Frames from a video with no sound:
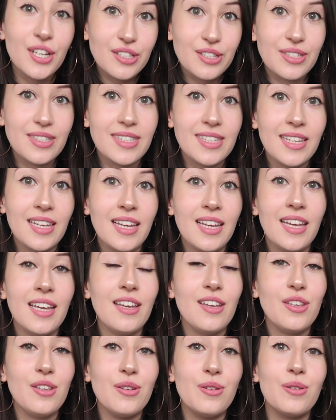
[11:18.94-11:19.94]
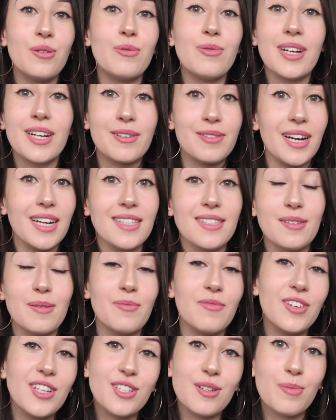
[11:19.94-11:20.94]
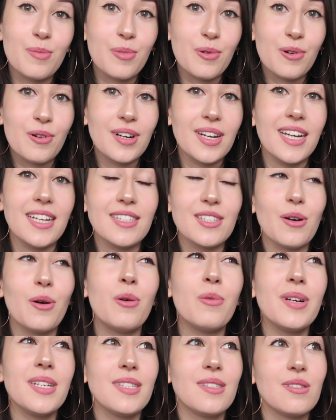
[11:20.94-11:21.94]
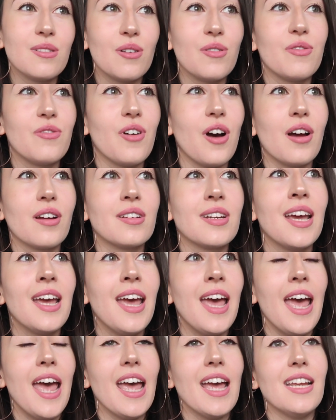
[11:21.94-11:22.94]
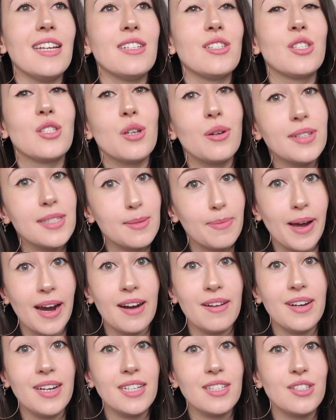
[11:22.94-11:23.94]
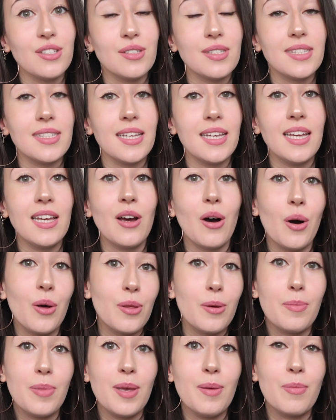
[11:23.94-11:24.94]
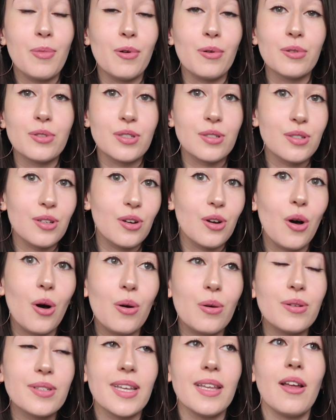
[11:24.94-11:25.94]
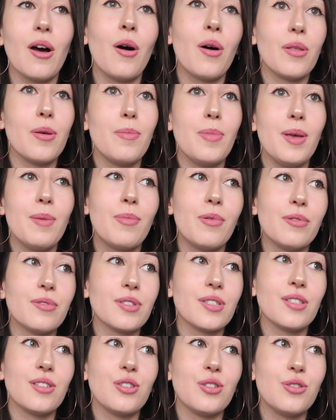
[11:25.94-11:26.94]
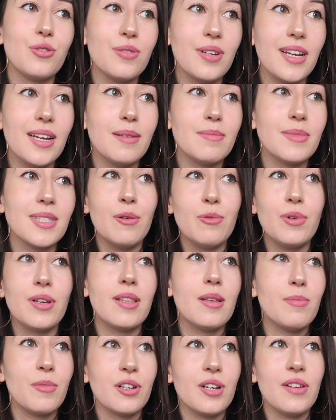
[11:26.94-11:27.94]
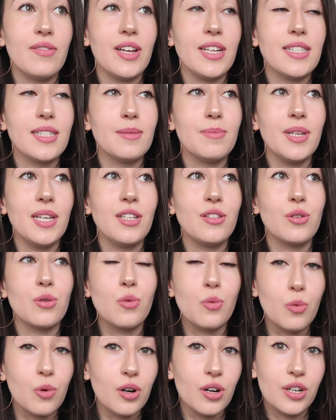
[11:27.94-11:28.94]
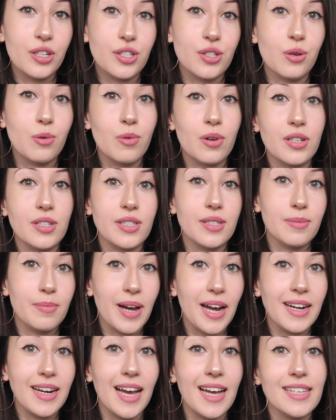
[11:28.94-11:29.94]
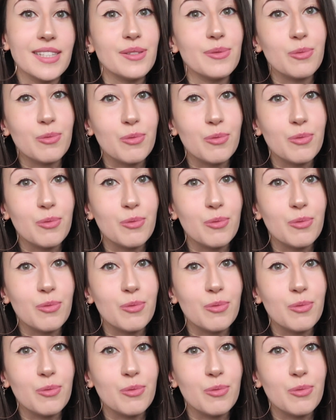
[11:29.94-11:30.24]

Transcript: to see you recreate some vision board. It's always so fun and so inspiring to see other people's goals and other people's dreams. It really motivates me to work towards mine as